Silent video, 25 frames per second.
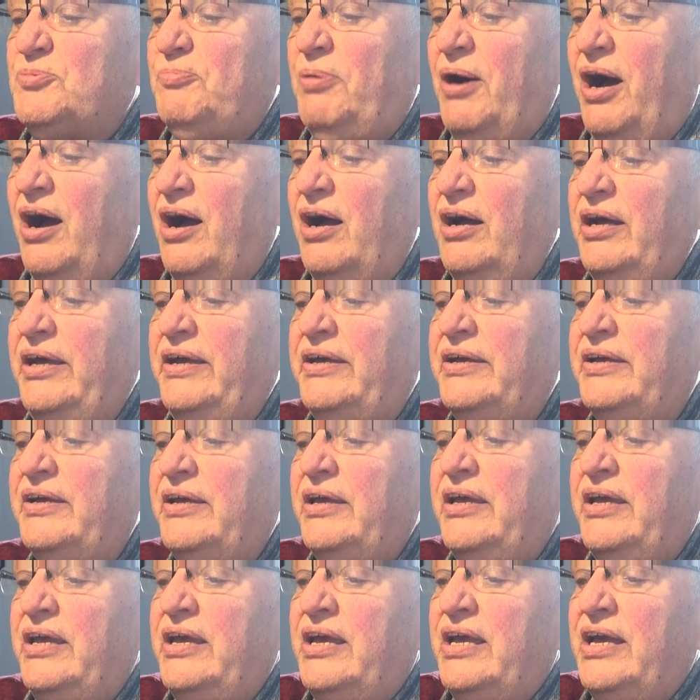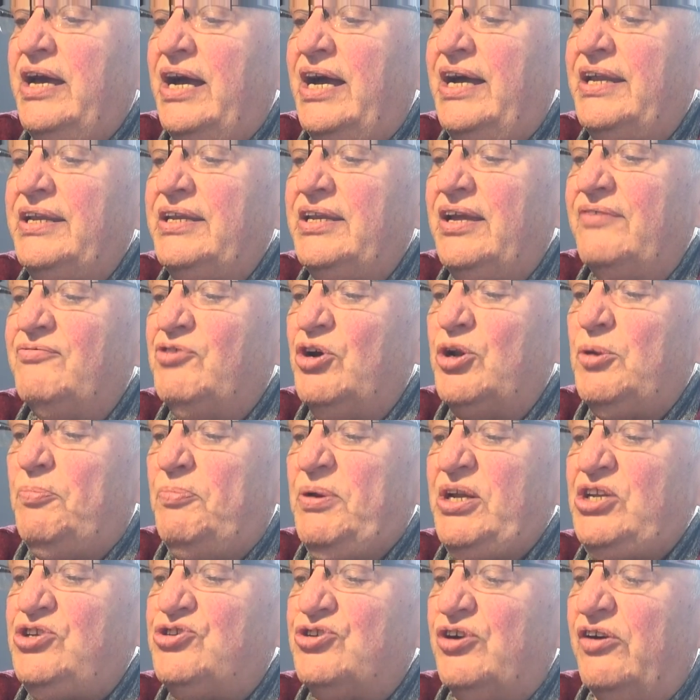Parr. And I've got a
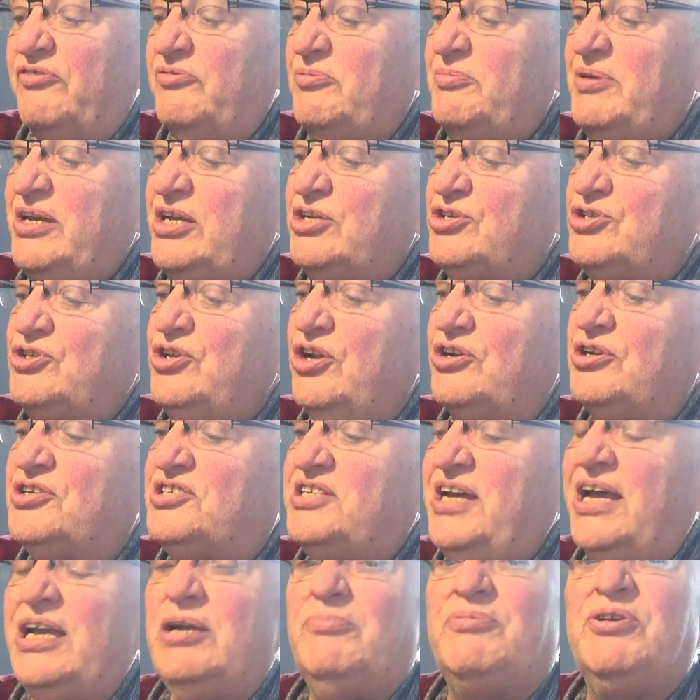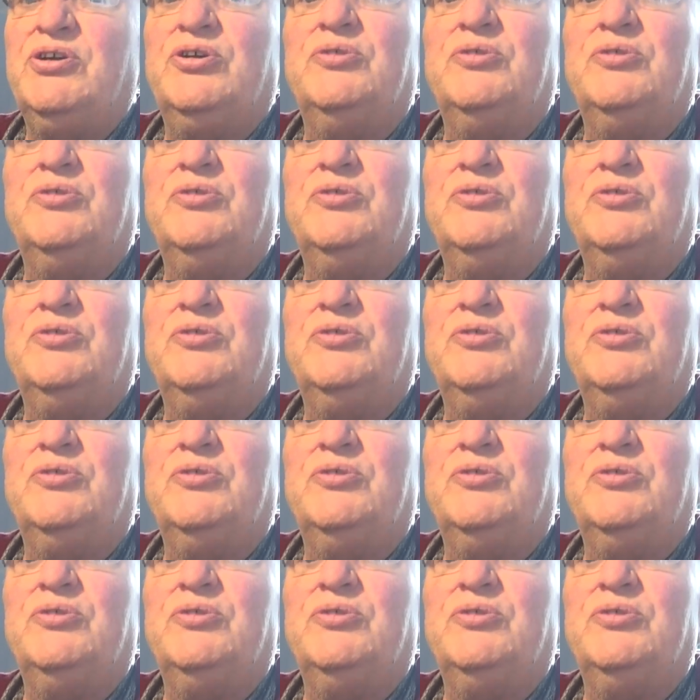picture of him here. It's not a terribly